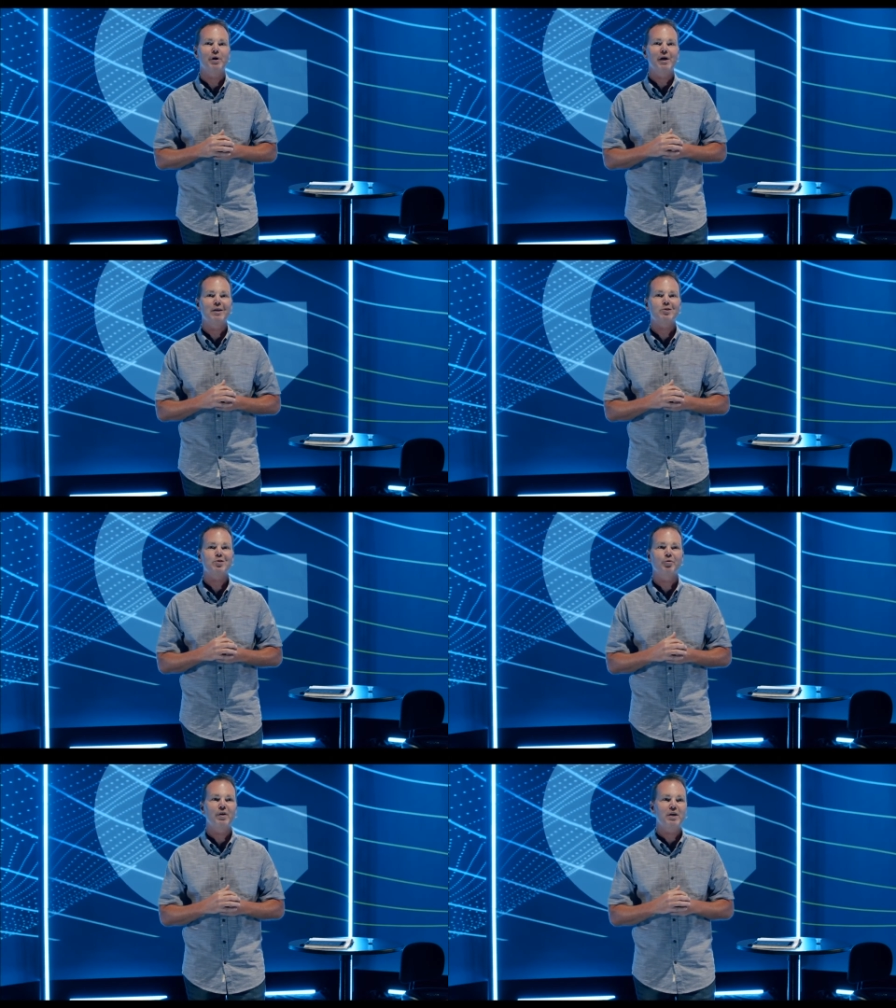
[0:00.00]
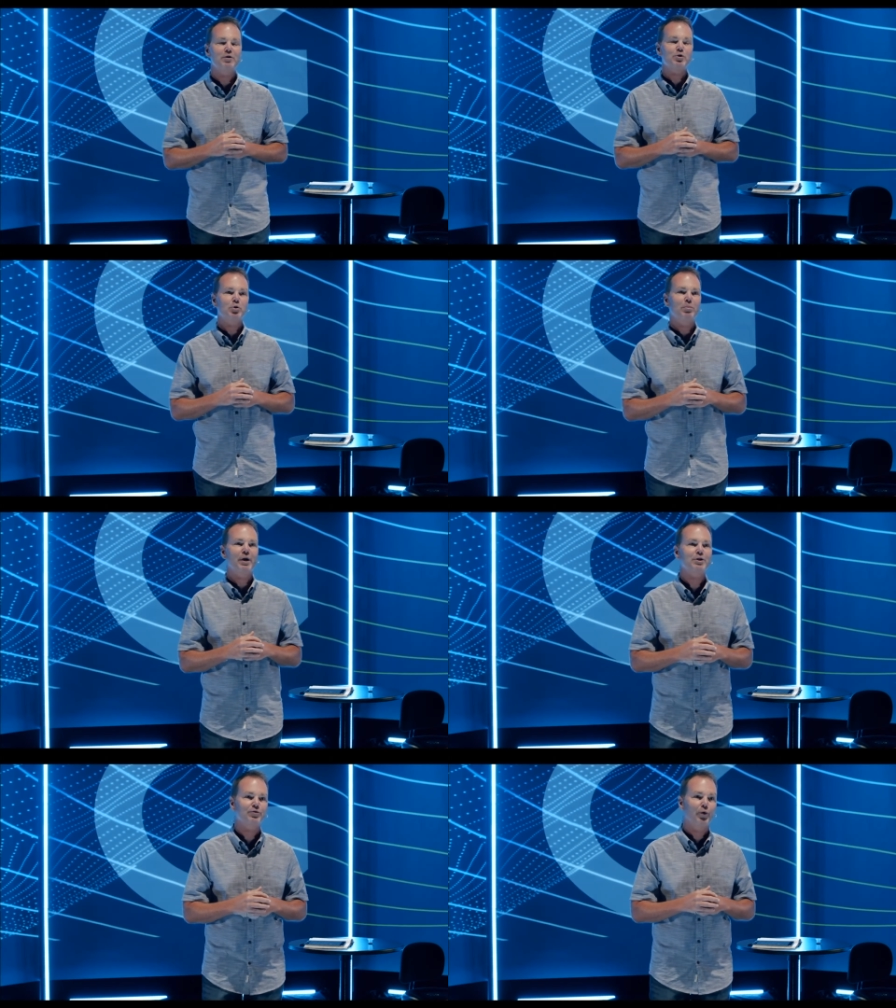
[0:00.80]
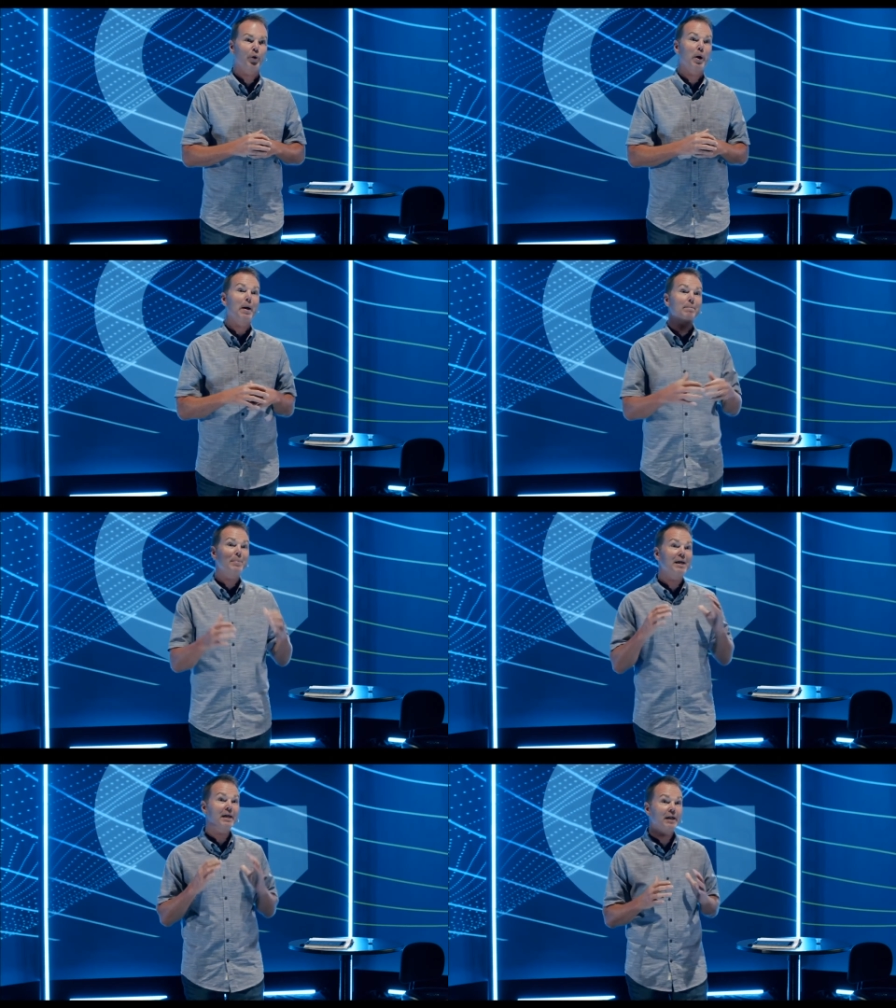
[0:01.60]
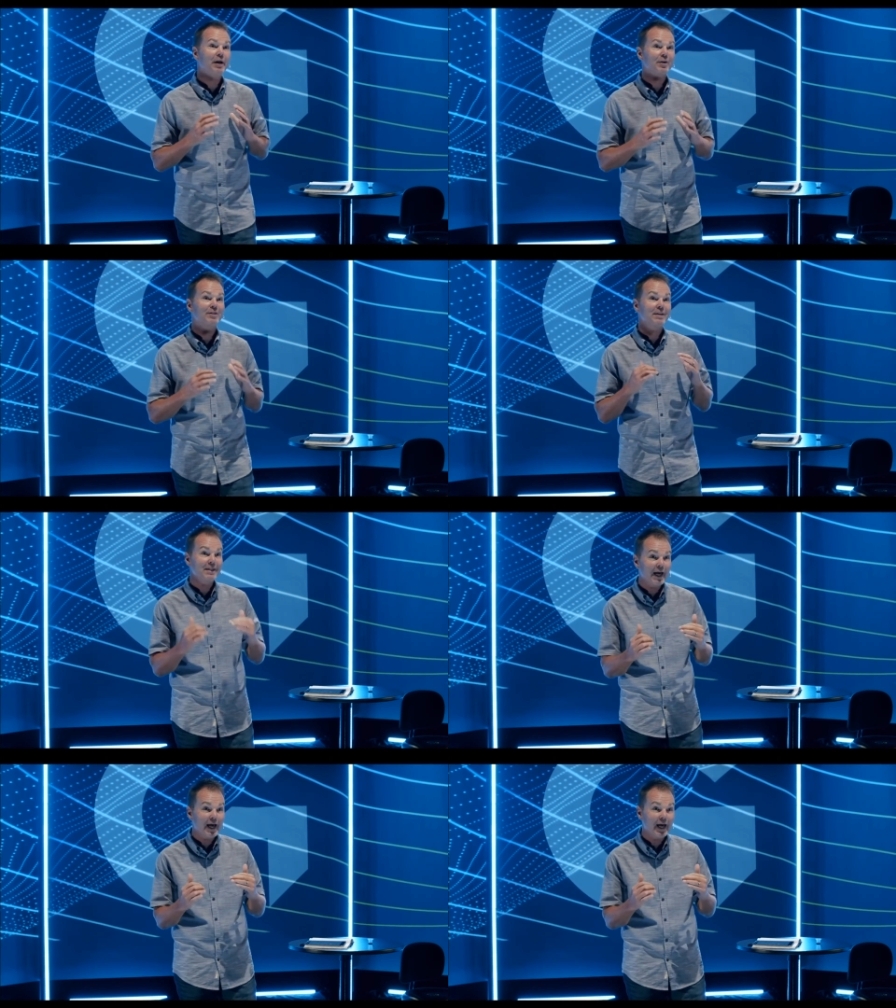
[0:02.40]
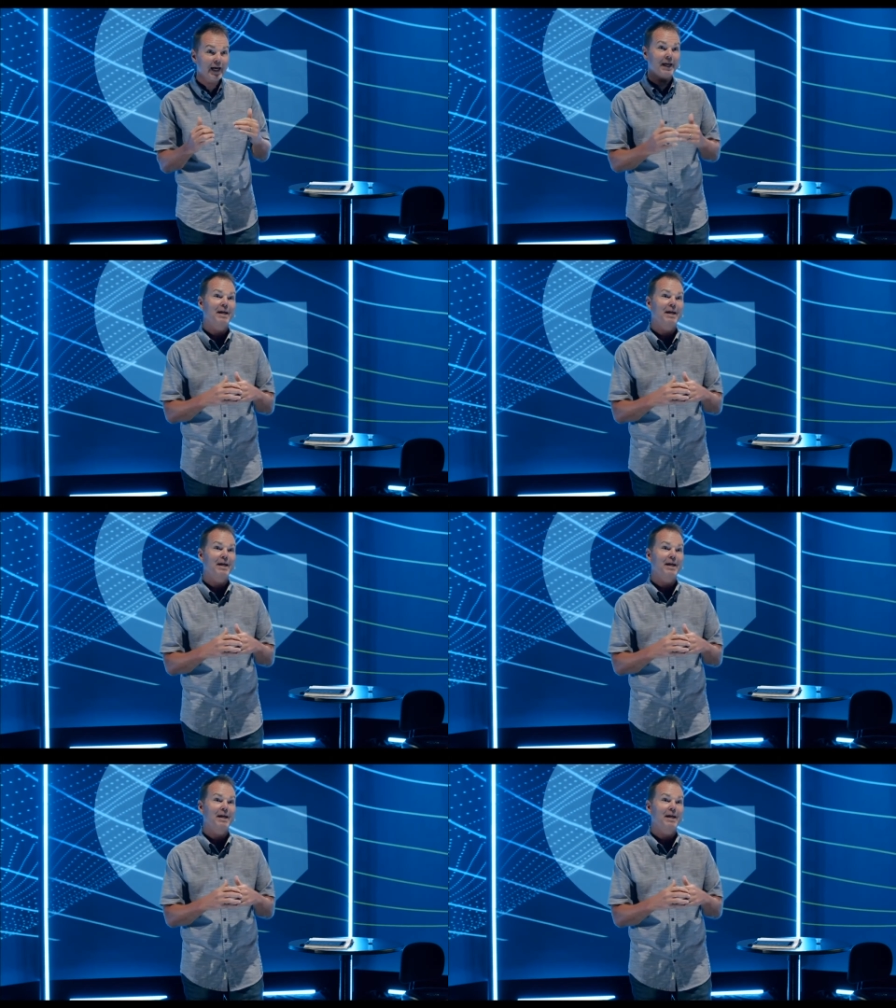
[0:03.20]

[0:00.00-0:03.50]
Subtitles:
And so thank you so much for being here today